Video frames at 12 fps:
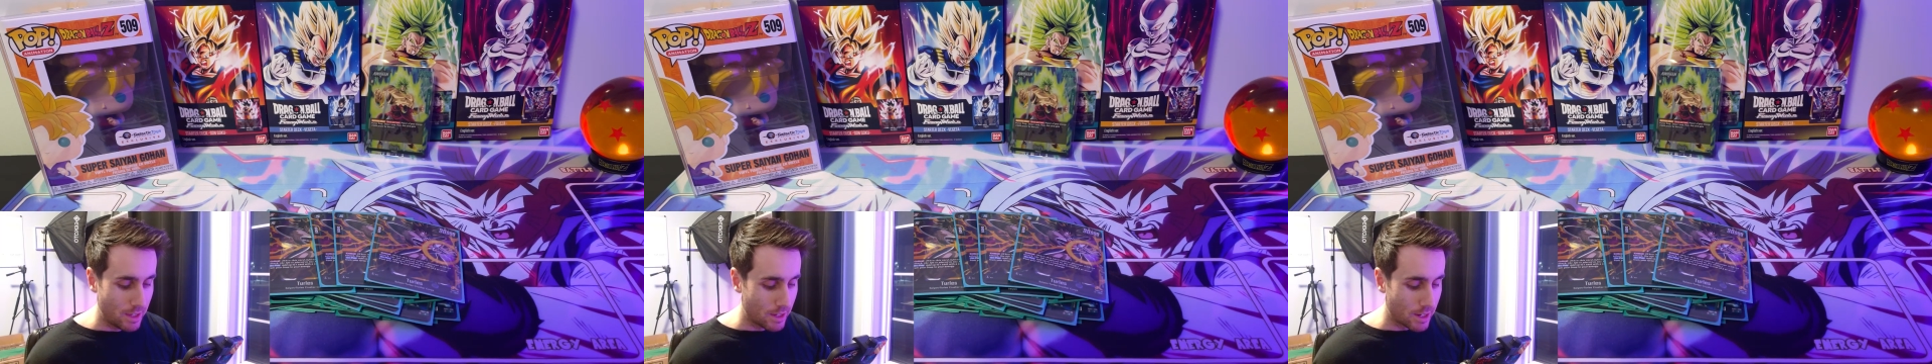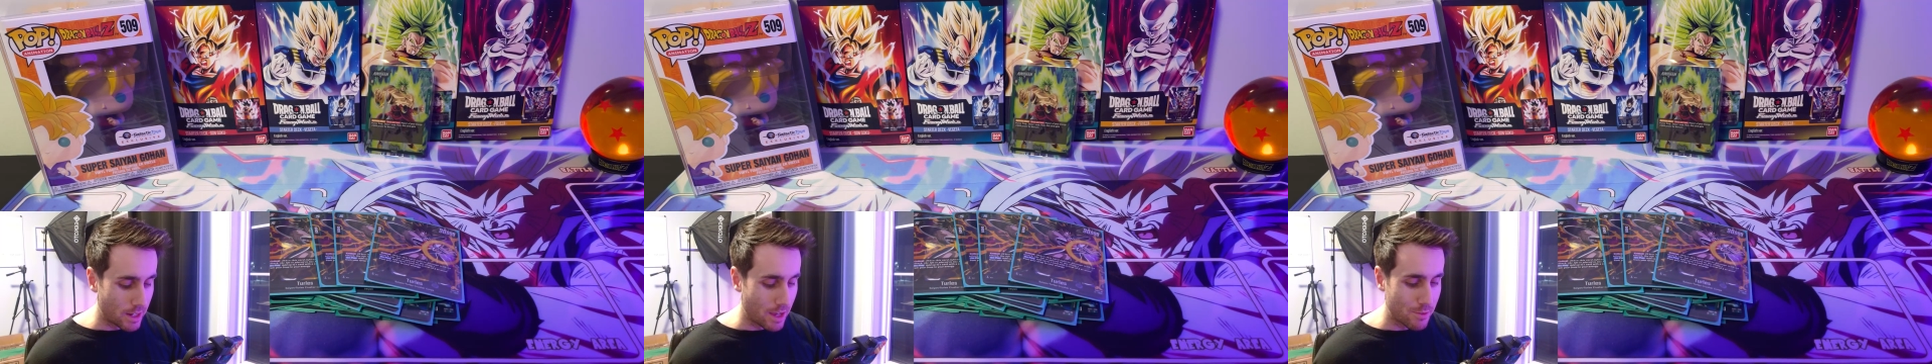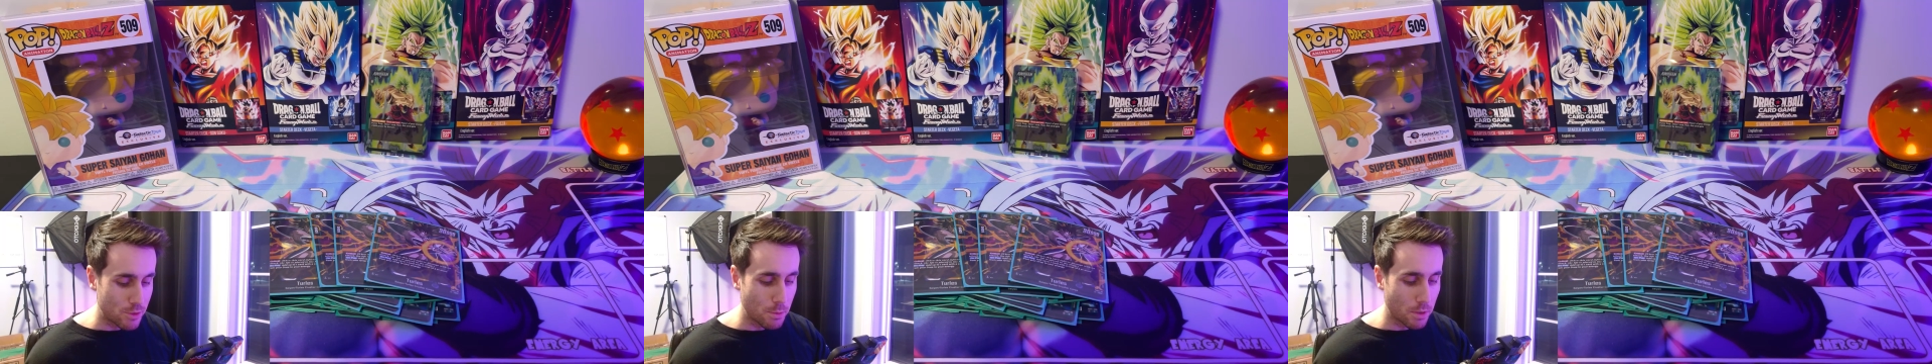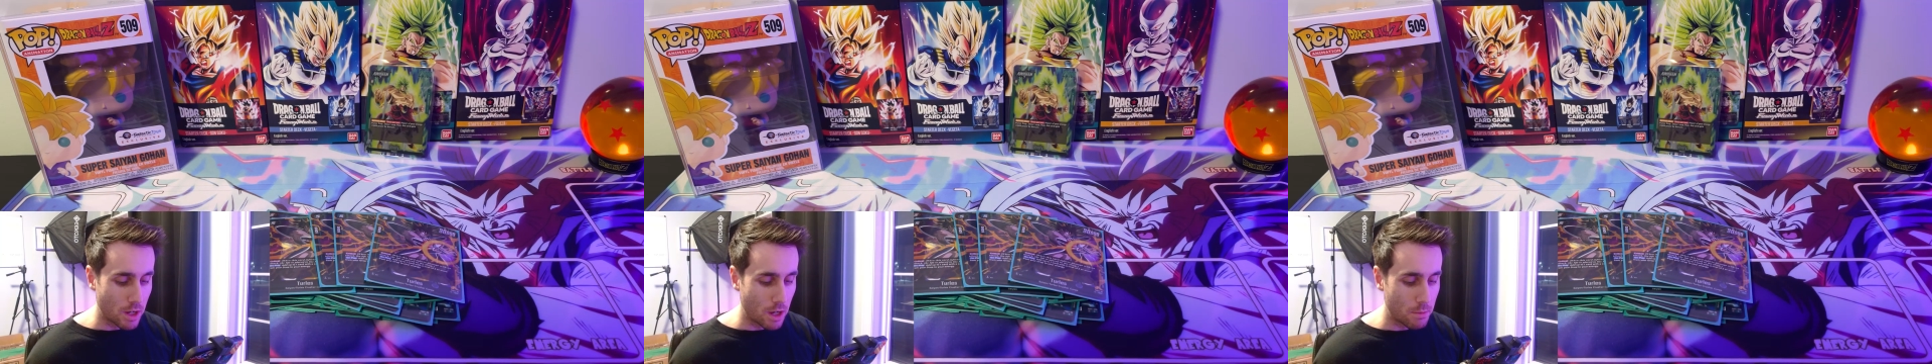Gotta have
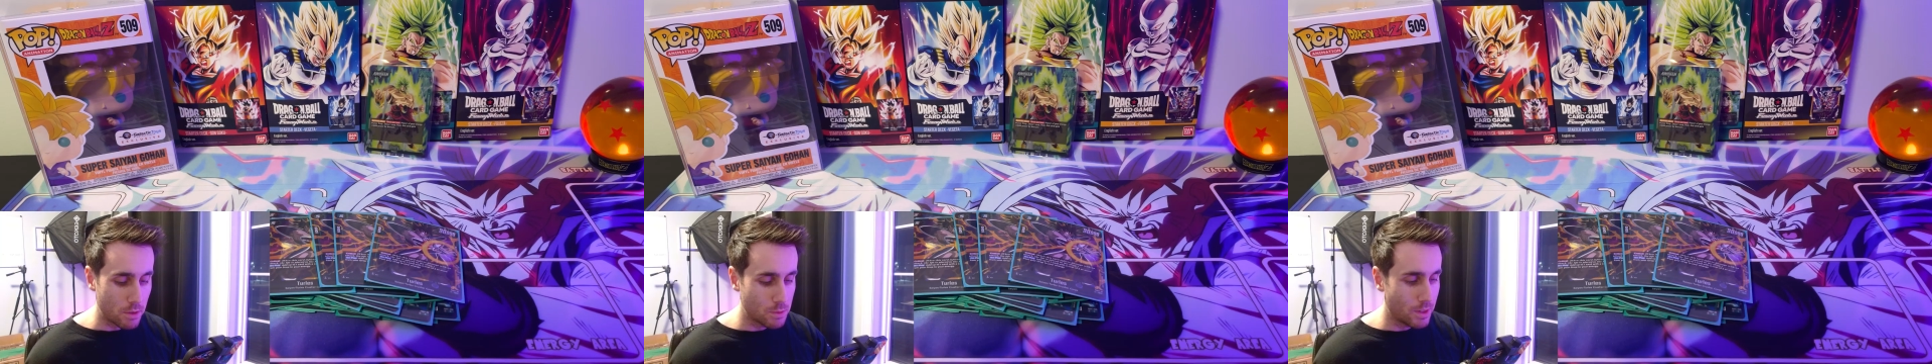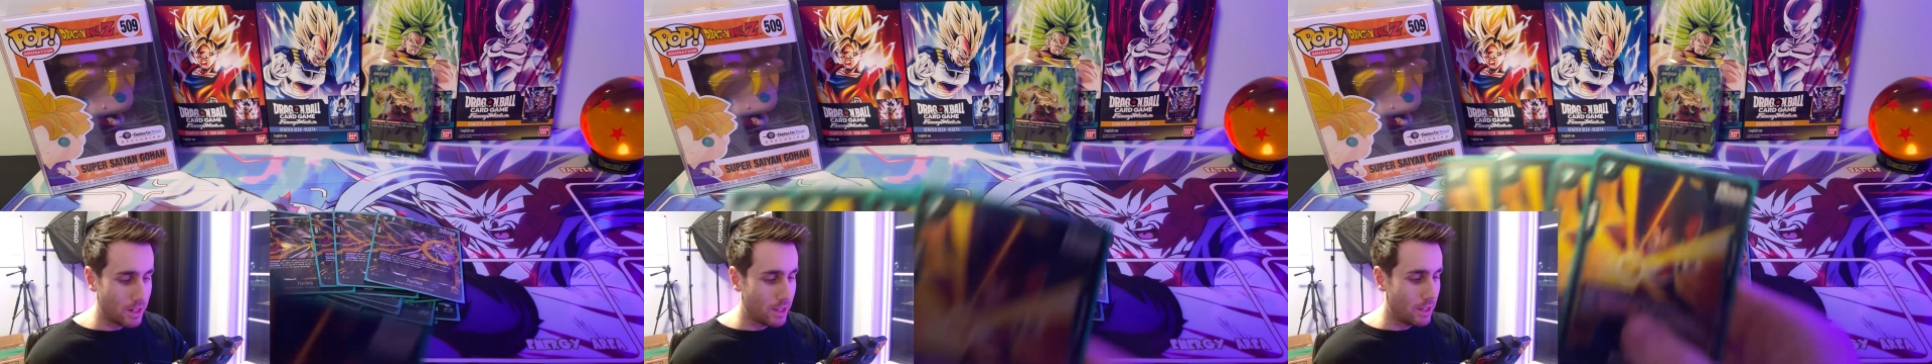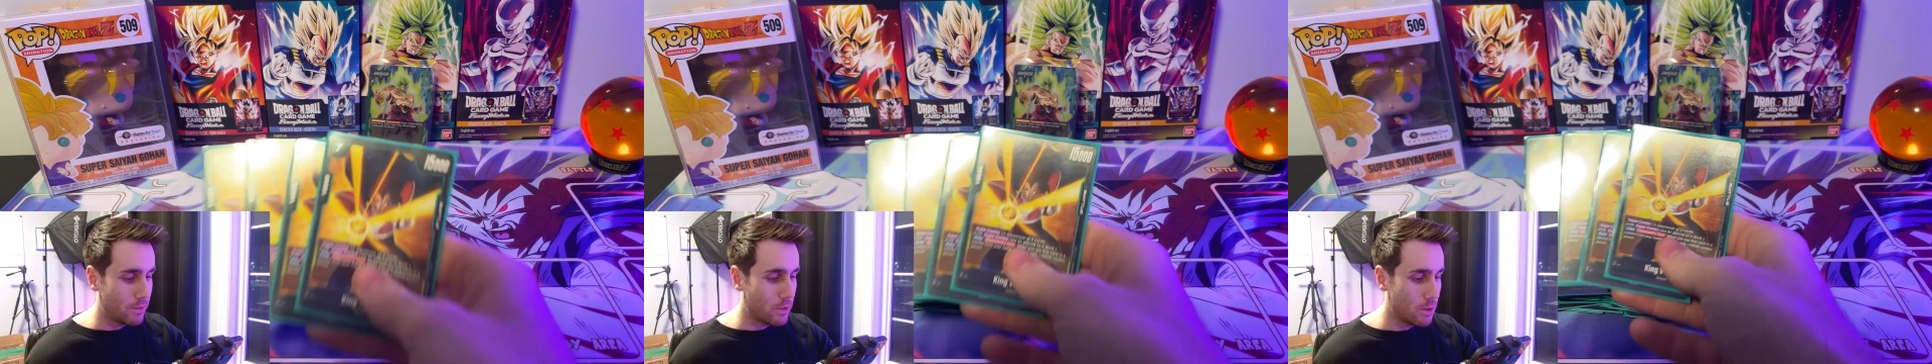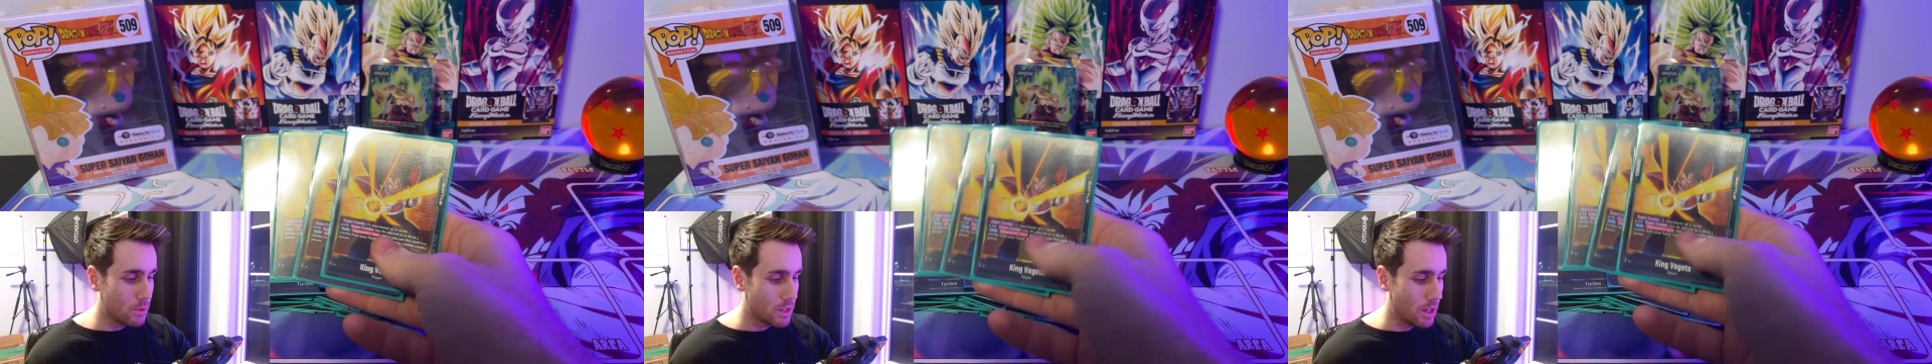super combos. We gotta love
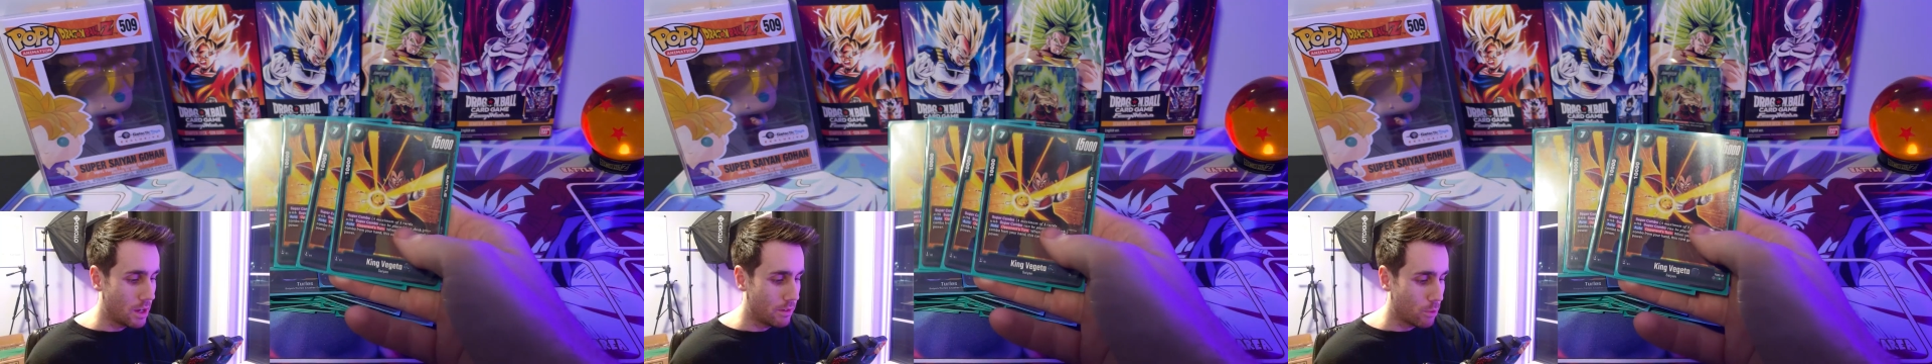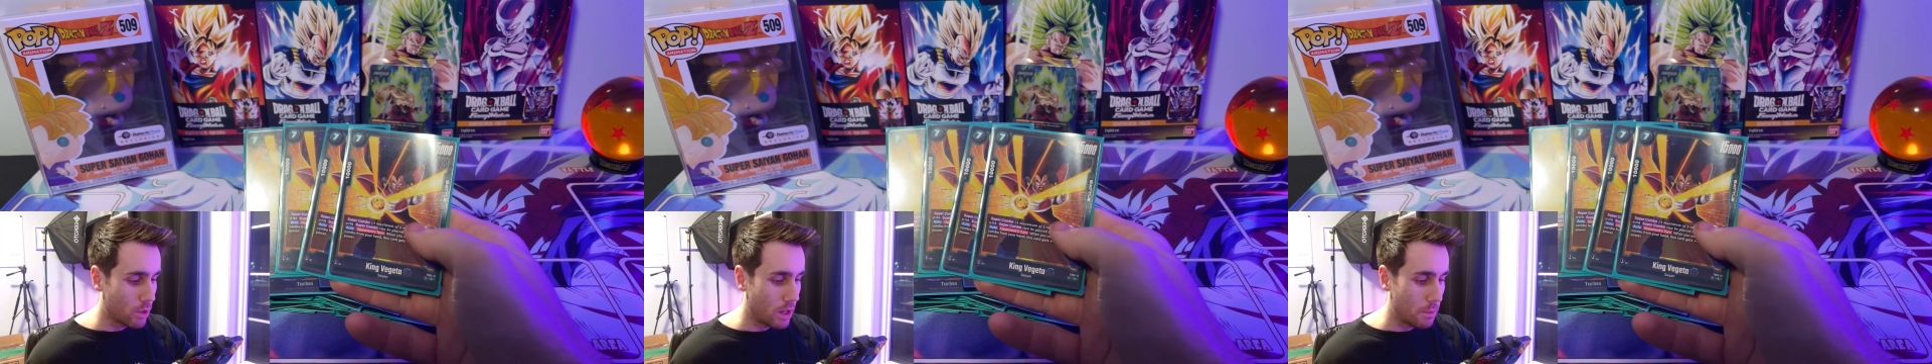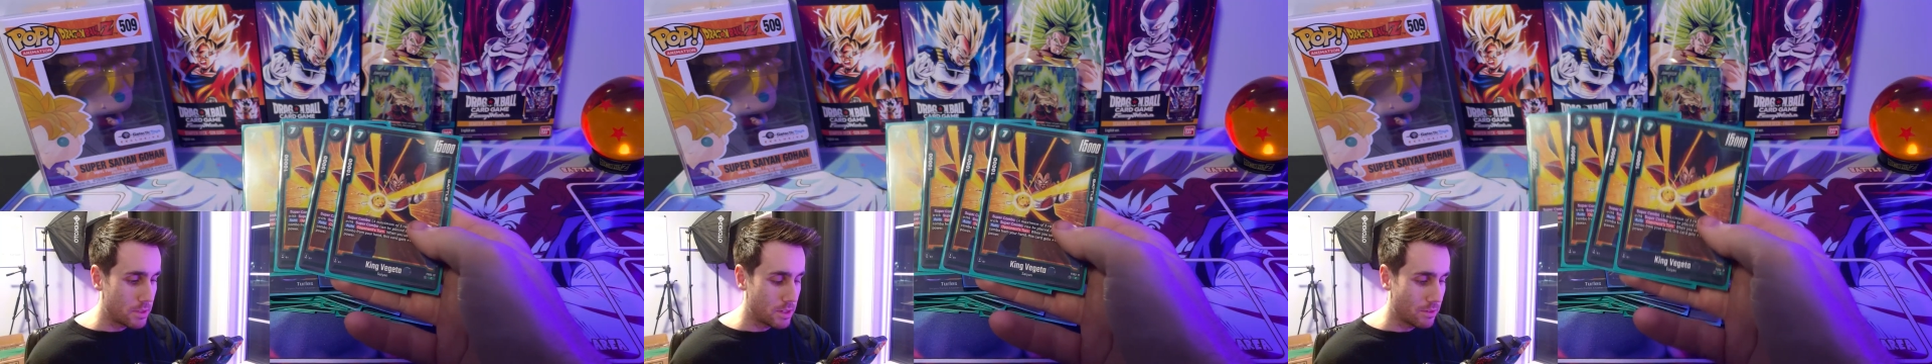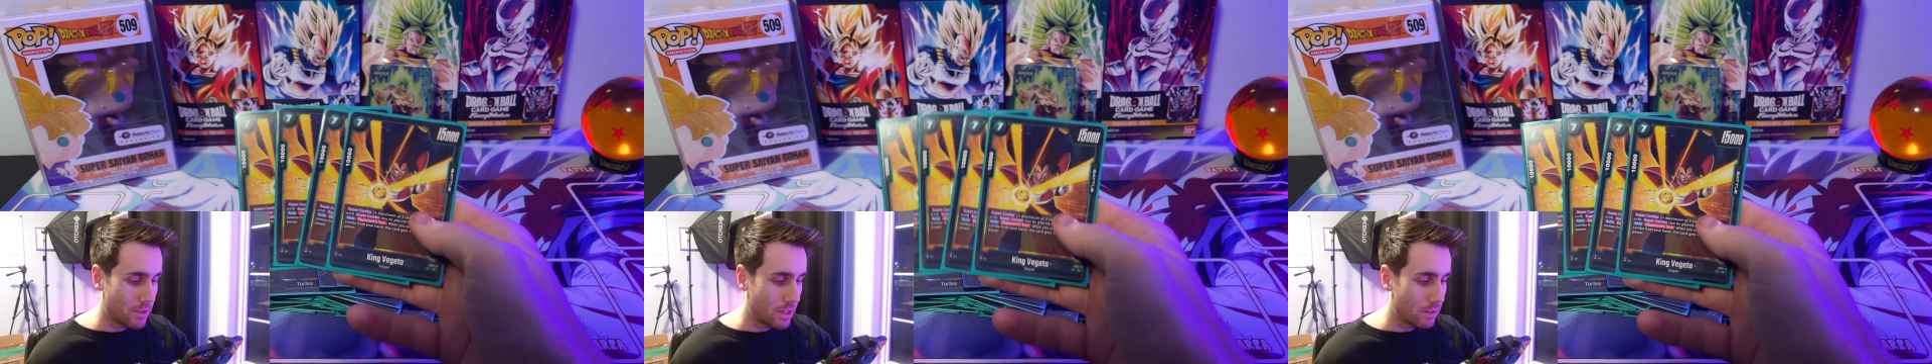those. 4 copies
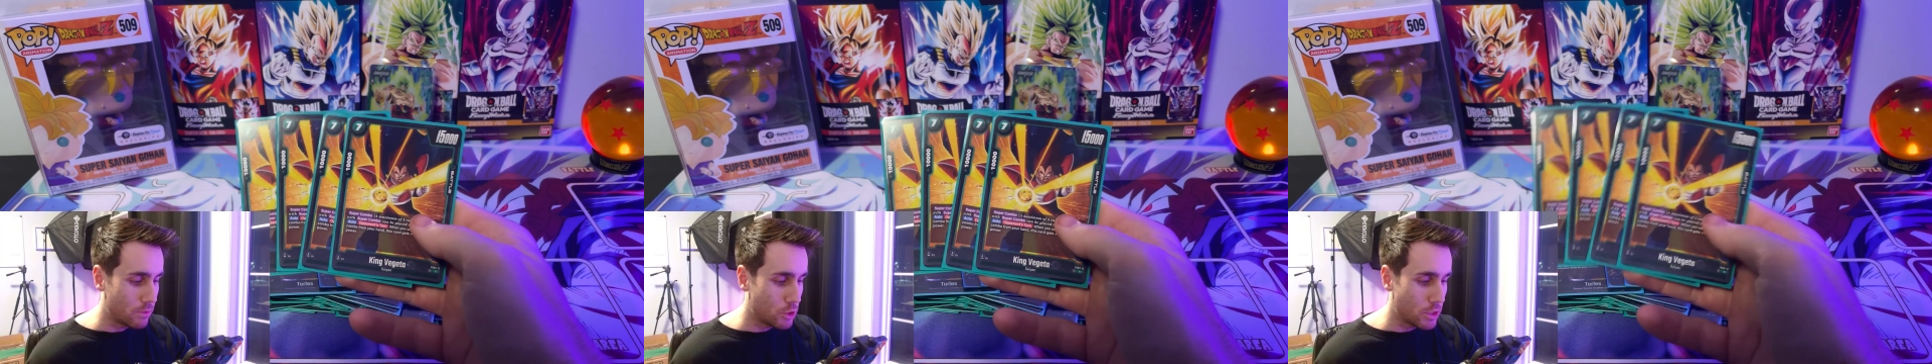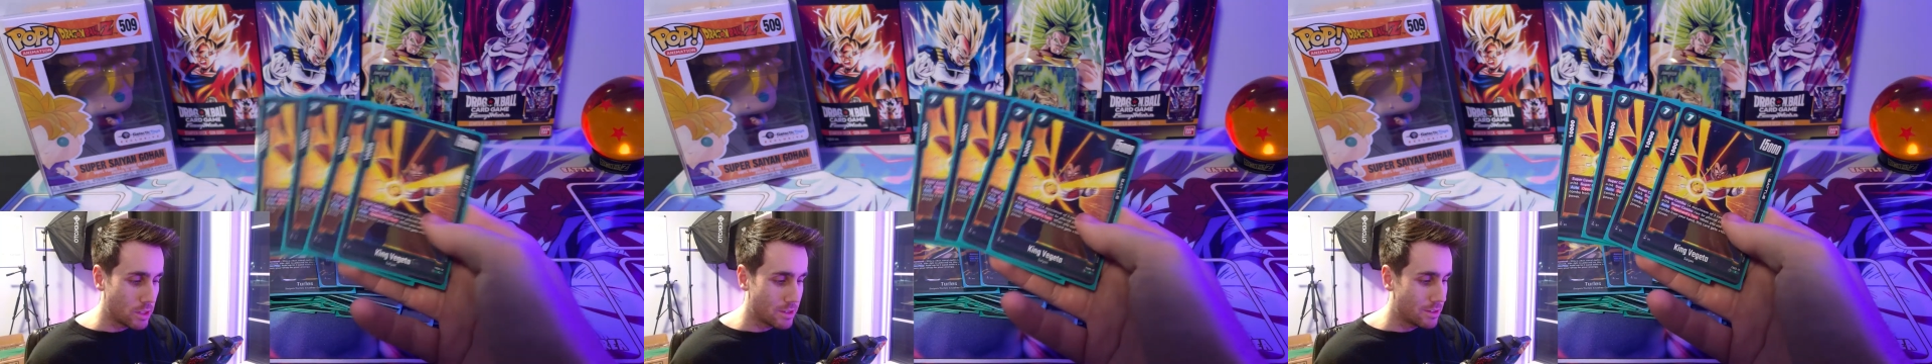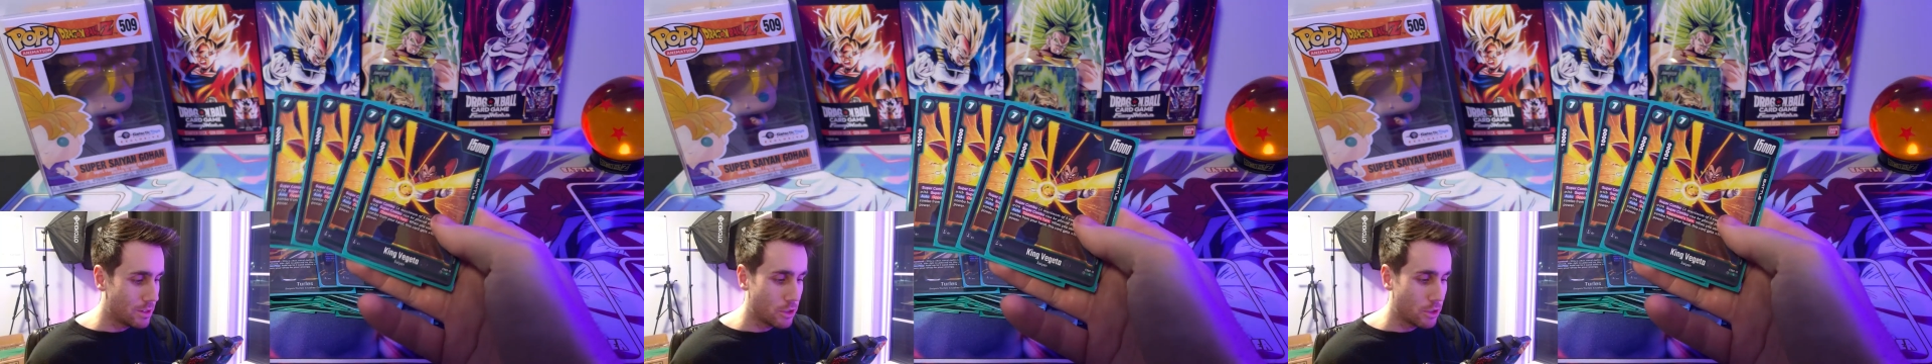of King Vegeta.